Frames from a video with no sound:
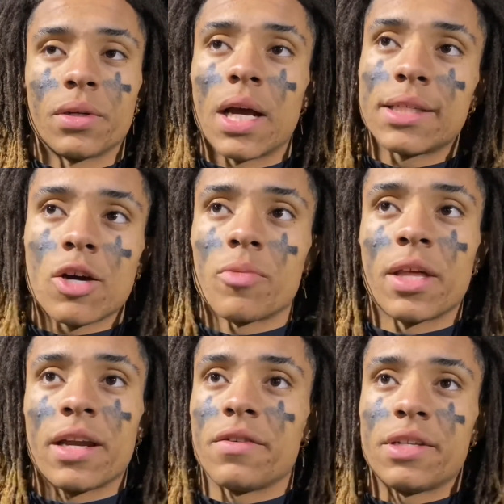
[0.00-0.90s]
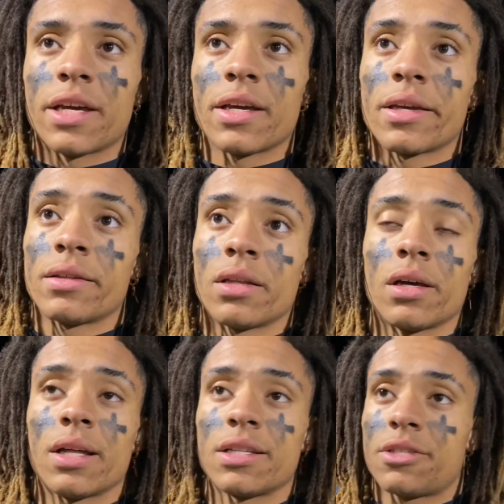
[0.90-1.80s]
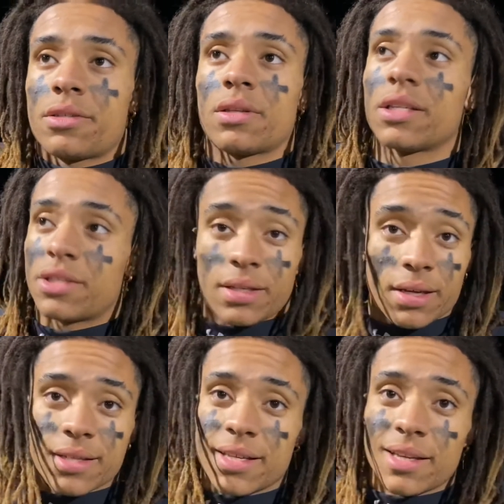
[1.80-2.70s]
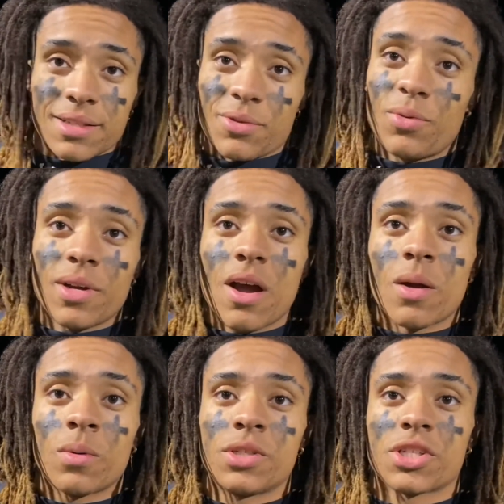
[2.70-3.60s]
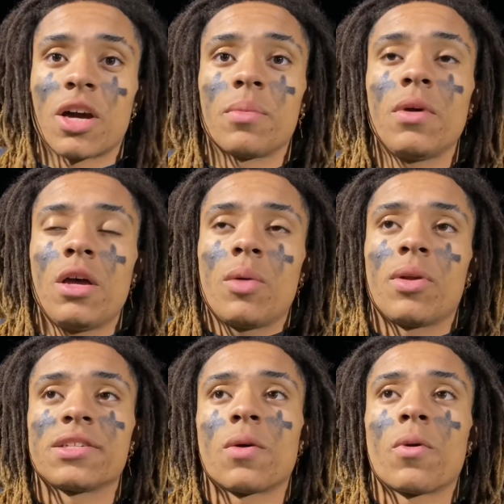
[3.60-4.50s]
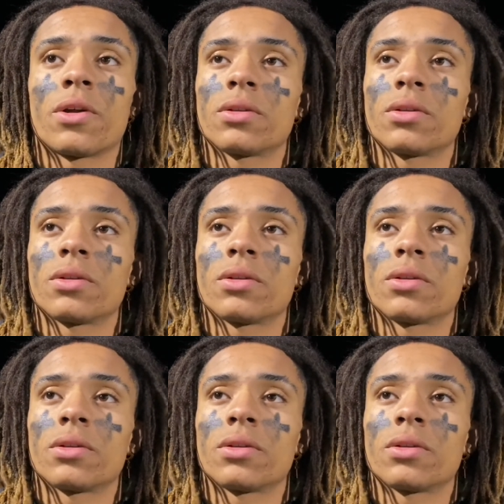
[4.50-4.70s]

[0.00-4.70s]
And I tell them that every day. And uh, that's, that's, like I said, that's who we are. We just come, present work.